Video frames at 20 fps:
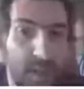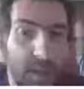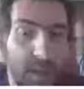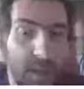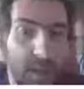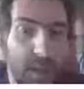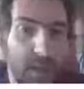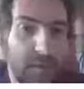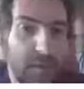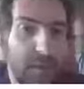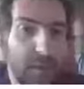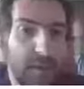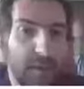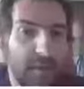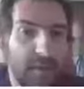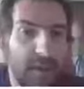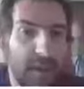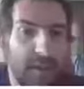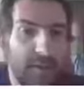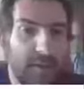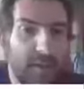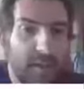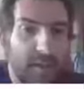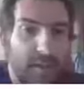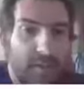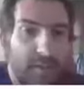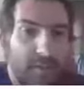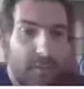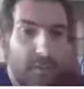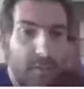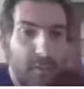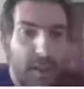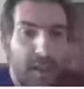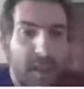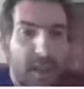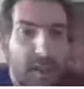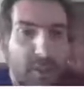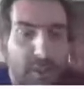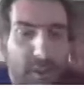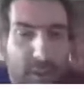It's also essential for many
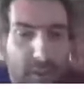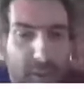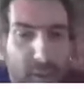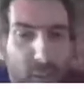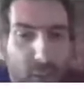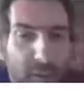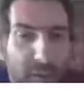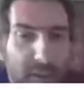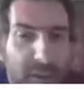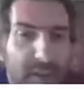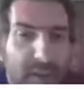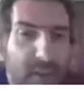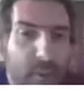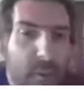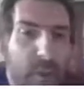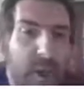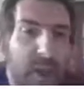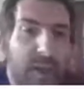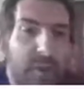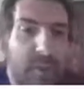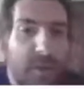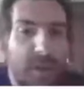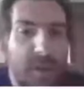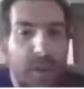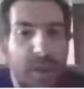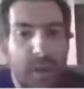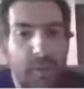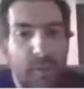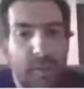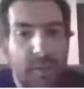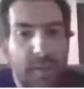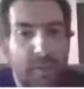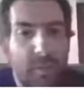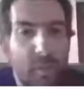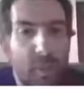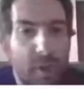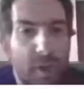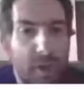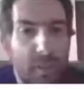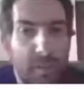users to have an easy way to interact with the
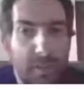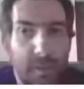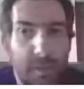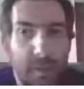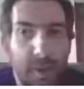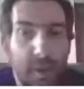program,